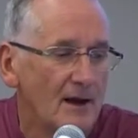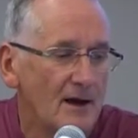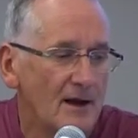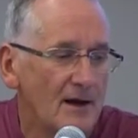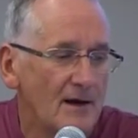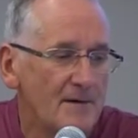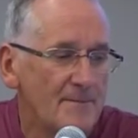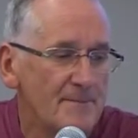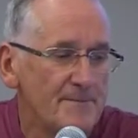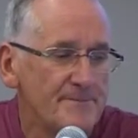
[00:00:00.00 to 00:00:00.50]

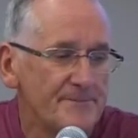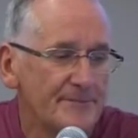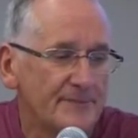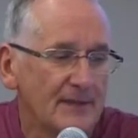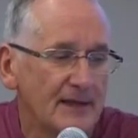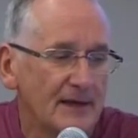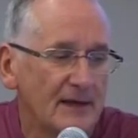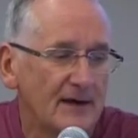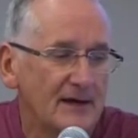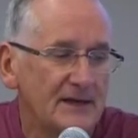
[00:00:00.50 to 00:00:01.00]
Um,
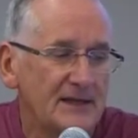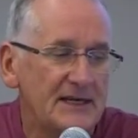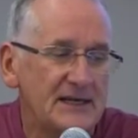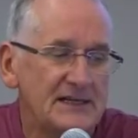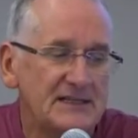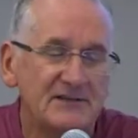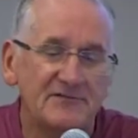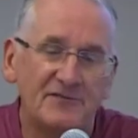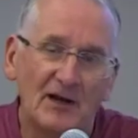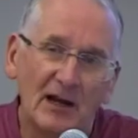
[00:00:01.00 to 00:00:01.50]
and
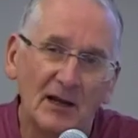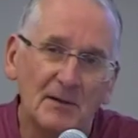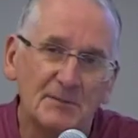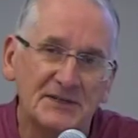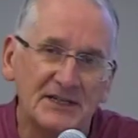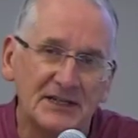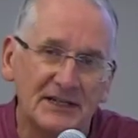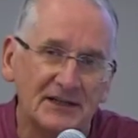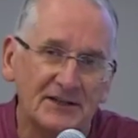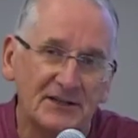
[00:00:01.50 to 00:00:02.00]
he
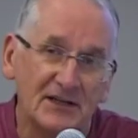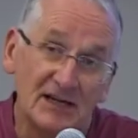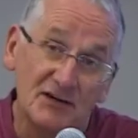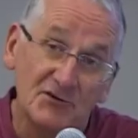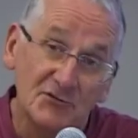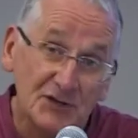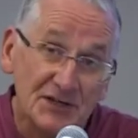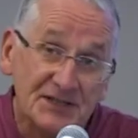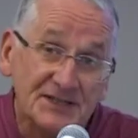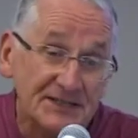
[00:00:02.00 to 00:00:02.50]
developed it,
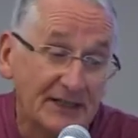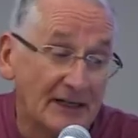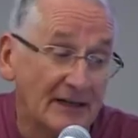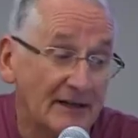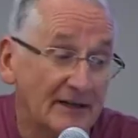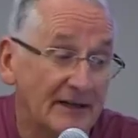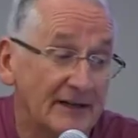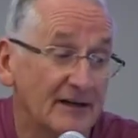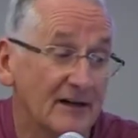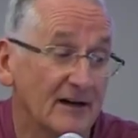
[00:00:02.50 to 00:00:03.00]

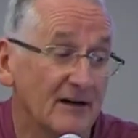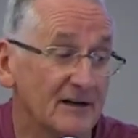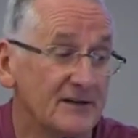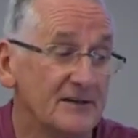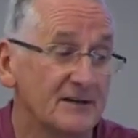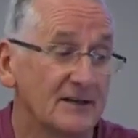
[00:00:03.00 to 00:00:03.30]
interestingly, I